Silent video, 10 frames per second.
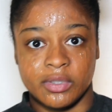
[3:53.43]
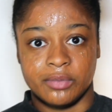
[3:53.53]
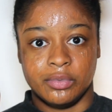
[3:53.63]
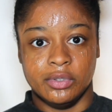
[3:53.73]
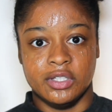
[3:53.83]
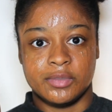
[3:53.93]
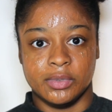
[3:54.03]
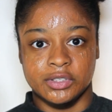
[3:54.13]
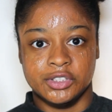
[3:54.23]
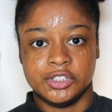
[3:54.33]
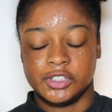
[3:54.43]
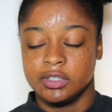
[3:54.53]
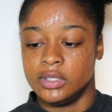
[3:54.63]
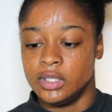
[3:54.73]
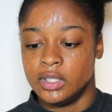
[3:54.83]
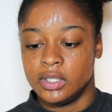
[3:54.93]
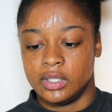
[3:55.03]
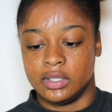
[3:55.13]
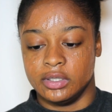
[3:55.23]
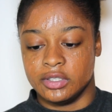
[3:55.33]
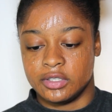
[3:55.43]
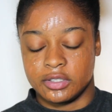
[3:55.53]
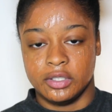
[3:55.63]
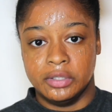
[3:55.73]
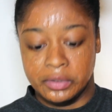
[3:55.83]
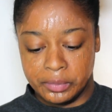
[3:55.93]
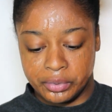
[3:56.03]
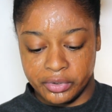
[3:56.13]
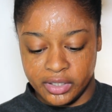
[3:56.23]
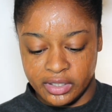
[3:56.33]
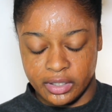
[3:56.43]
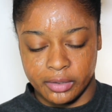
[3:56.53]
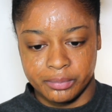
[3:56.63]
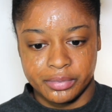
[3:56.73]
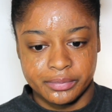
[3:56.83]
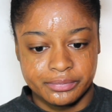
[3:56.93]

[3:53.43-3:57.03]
my beauty sponge and it's pretty damp.